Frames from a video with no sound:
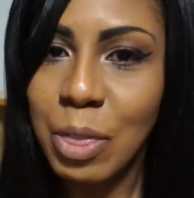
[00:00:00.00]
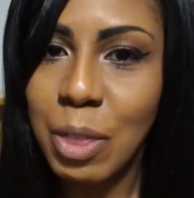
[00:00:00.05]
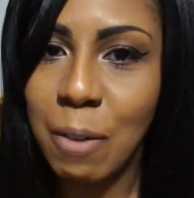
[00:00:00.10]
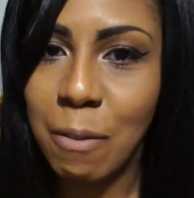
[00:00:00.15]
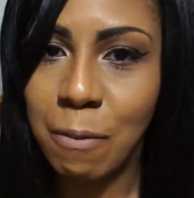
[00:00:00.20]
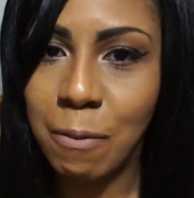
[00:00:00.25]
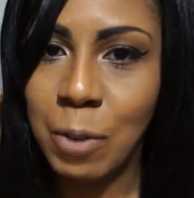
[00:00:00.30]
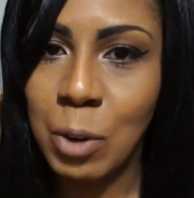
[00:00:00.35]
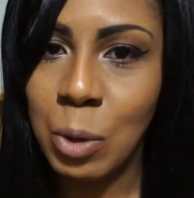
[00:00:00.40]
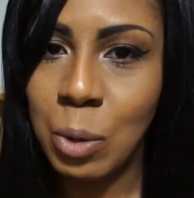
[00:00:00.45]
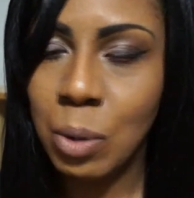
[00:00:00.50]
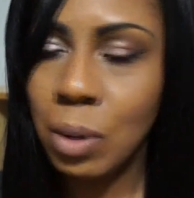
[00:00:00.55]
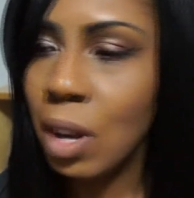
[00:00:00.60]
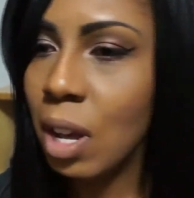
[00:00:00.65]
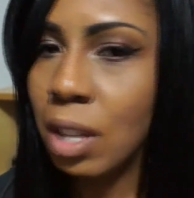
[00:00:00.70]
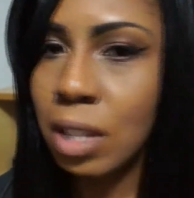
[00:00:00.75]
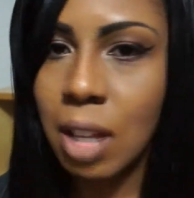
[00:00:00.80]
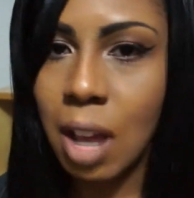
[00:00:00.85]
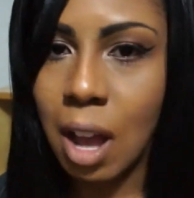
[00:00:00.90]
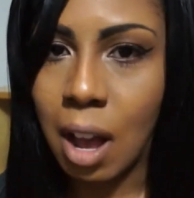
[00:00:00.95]
The food,
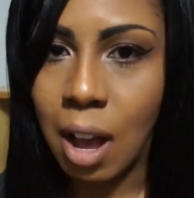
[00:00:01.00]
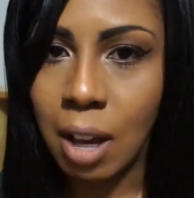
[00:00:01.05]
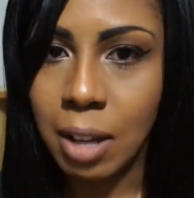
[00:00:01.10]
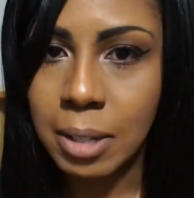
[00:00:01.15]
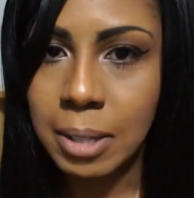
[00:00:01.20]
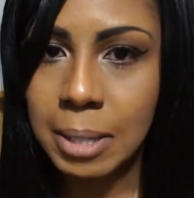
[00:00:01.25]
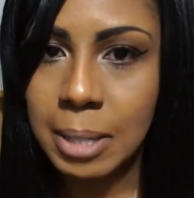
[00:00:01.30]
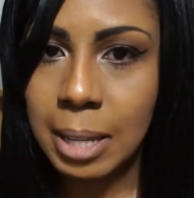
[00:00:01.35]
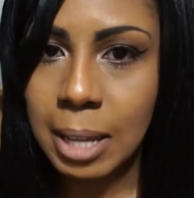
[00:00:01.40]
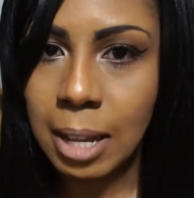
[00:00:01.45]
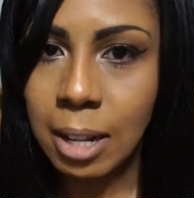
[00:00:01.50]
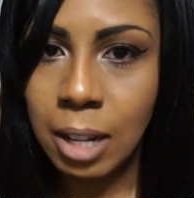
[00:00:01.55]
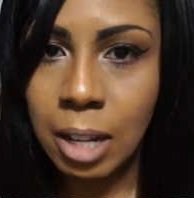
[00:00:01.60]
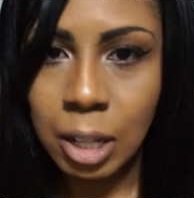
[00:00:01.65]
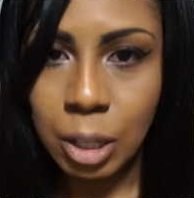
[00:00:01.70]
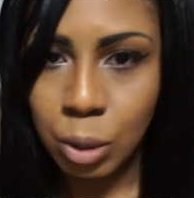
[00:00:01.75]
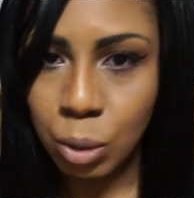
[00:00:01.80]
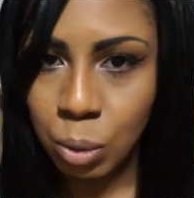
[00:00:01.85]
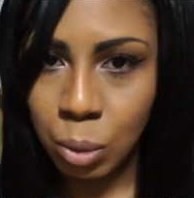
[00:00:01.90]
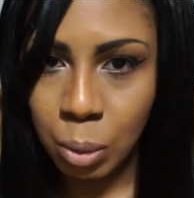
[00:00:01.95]
the oxtail,
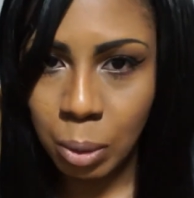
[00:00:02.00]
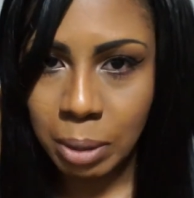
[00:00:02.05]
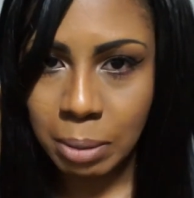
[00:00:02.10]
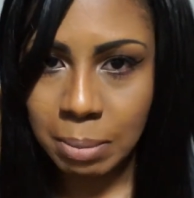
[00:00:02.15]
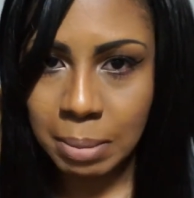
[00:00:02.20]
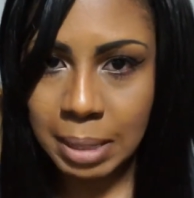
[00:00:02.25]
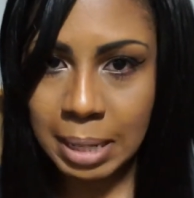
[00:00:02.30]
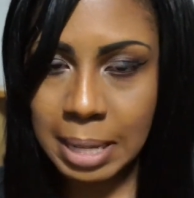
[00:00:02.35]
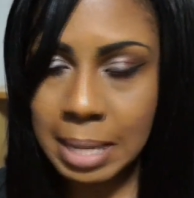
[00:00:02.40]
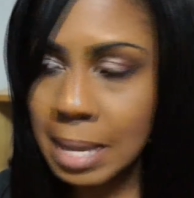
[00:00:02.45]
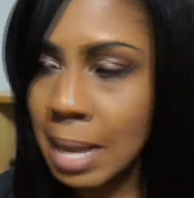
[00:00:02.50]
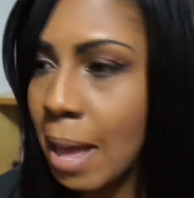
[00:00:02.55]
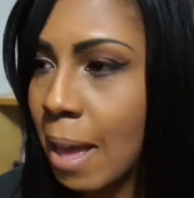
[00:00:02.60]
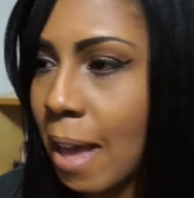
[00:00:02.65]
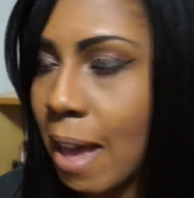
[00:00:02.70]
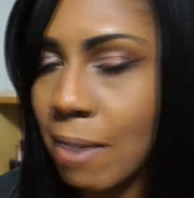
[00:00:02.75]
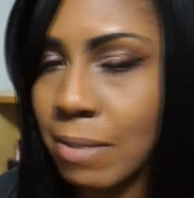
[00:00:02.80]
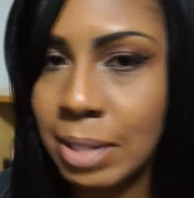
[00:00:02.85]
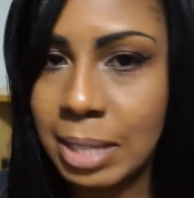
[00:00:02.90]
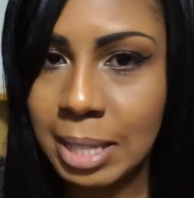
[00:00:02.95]
the goat meat,
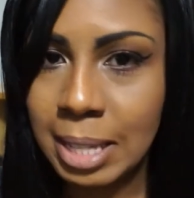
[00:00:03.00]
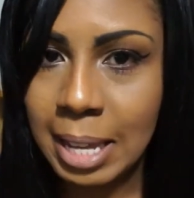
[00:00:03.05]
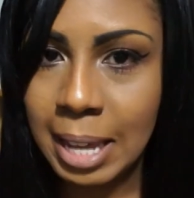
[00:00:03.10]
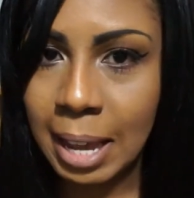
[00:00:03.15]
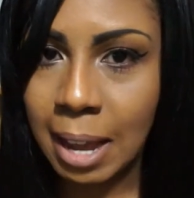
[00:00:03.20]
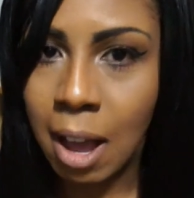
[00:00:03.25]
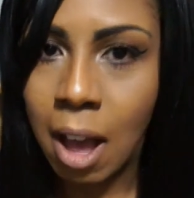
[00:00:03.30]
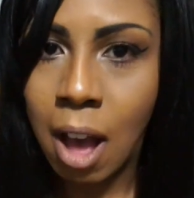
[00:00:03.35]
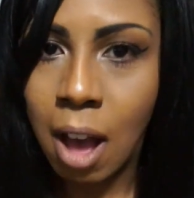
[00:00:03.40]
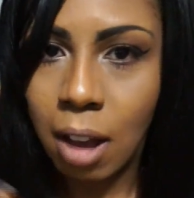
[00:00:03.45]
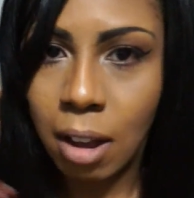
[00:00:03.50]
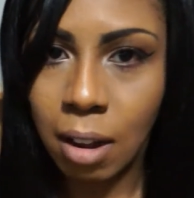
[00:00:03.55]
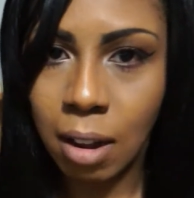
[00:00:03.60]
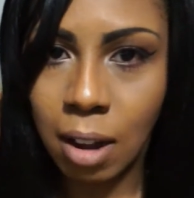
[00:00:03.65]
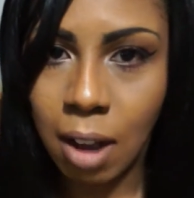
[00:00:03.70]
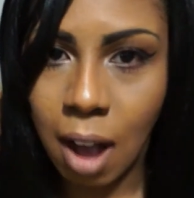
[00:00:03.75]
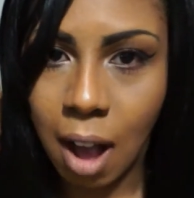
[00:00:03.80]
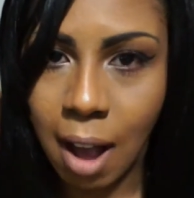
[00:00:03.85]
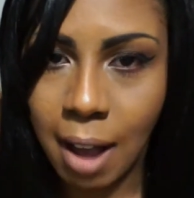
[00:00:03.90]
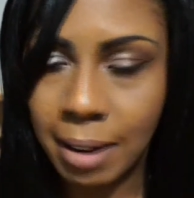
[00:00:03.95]
everything
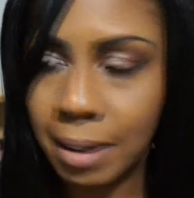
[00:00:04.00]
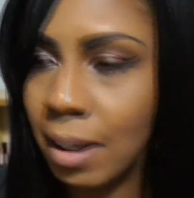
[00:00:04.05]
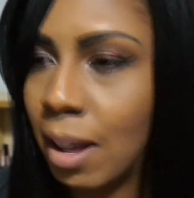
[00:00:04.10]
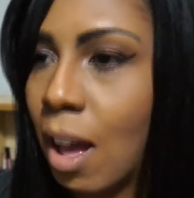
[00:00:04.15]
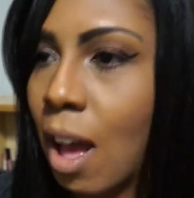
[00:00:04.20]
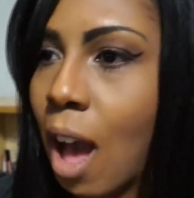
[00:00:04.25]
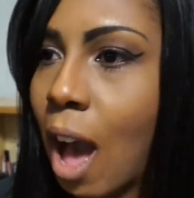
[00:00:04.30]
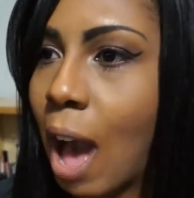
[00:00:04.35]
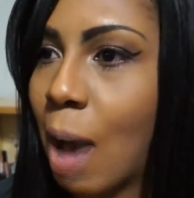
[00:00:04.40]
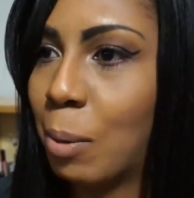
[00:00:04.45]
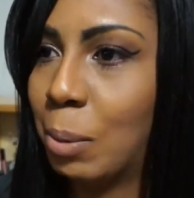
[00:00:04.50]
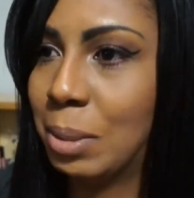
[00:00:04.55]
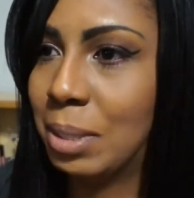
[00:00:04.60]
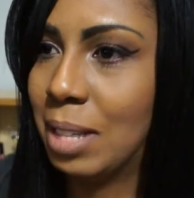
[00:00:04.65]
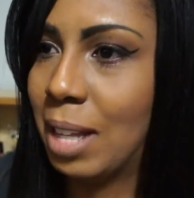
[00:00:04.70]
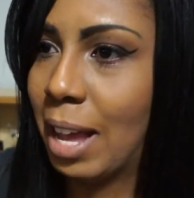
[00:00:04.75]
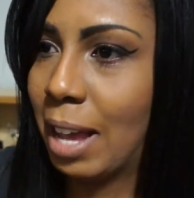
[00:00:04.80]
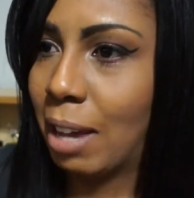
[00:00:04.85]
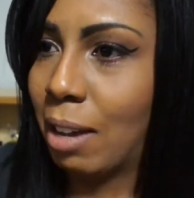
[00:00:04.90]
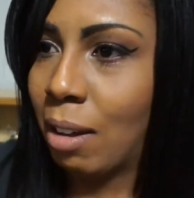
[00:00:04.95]
gone. I
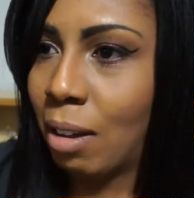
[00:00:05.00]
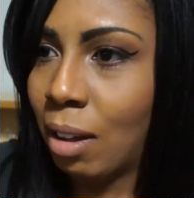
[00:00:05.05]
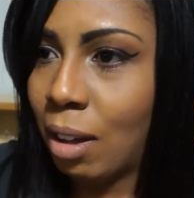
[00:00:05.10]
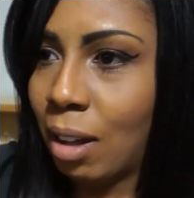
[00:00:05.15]
was like,